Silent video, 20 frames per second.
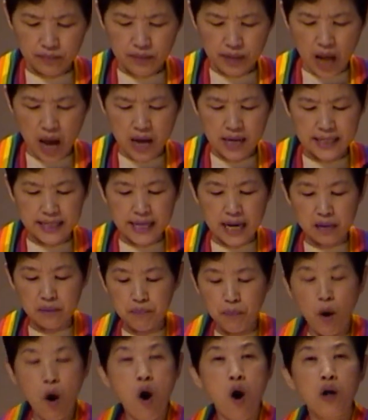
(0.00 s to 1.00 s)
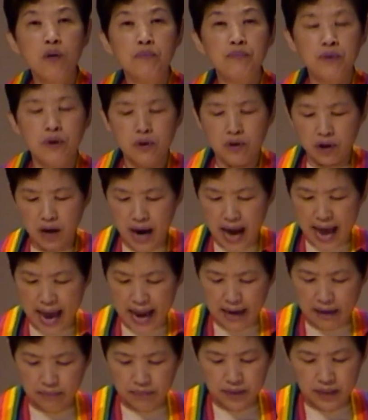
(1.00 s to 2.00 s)
St. Paul
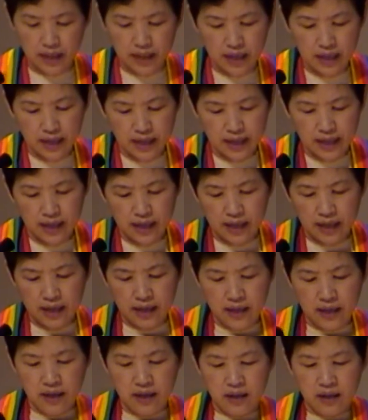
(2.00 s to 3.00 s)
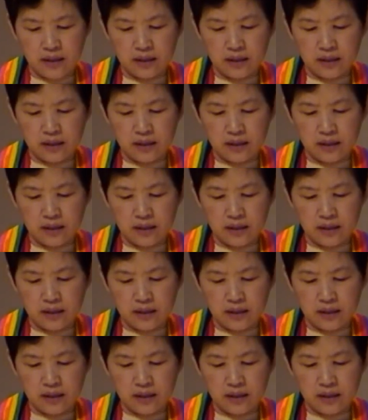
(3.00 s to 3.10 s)
proclaimed the